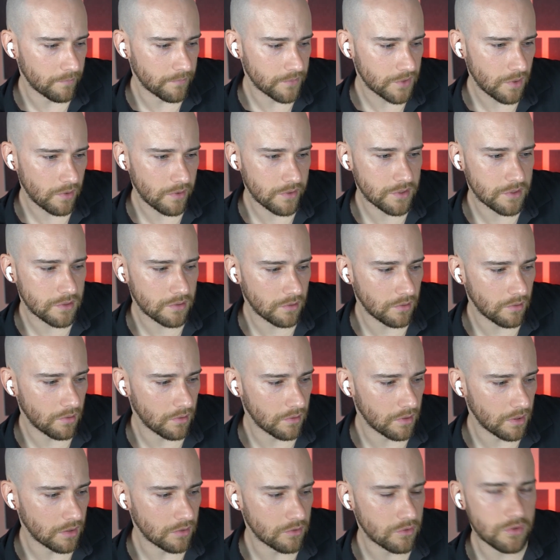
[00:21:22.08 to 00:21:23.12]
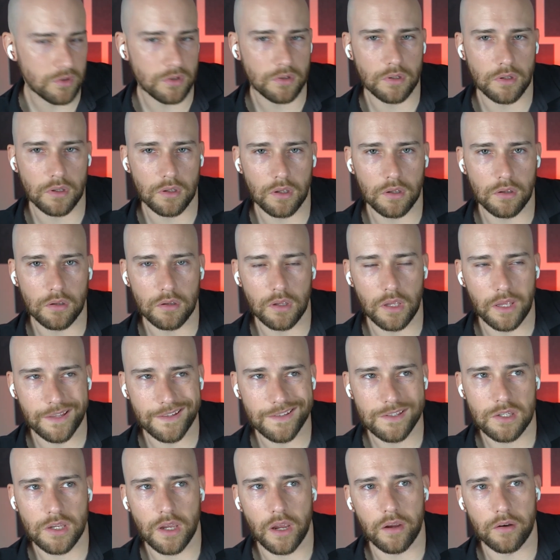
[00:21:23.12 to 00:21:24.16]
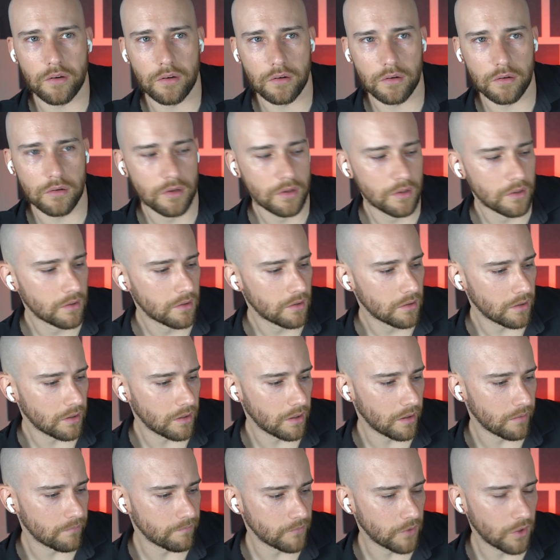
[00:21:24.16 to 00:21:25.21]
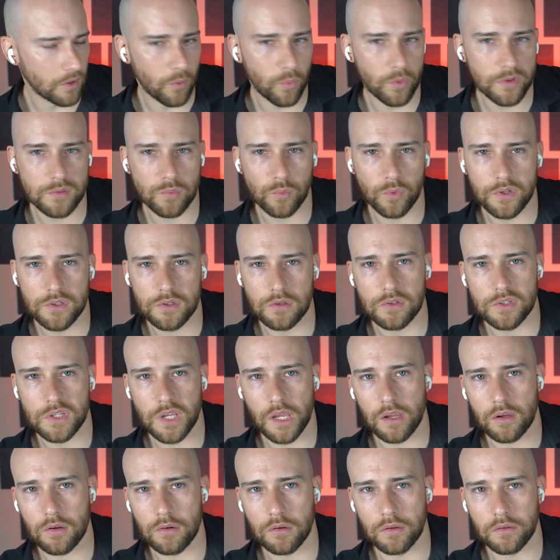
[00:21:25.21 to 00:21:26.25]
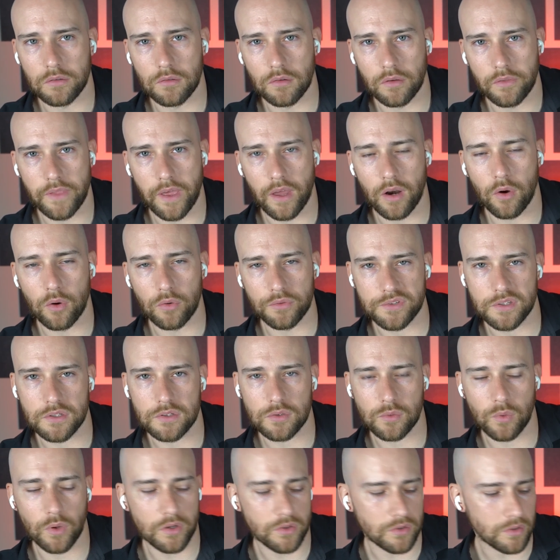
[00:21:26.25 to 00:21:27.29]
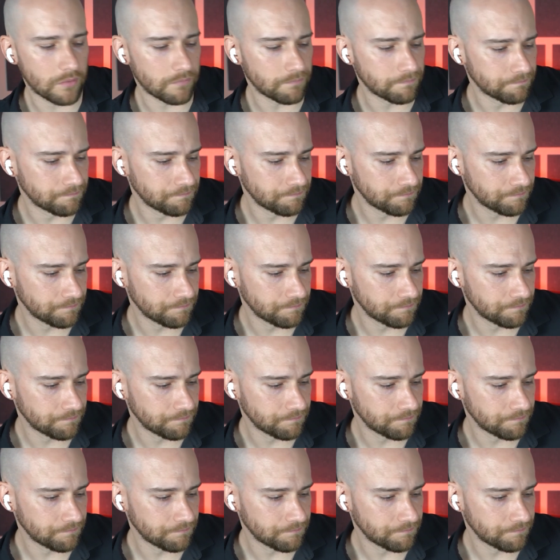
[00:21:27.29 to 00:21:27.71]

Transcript: So as you know, an industry insider, what's your take on that whole situation?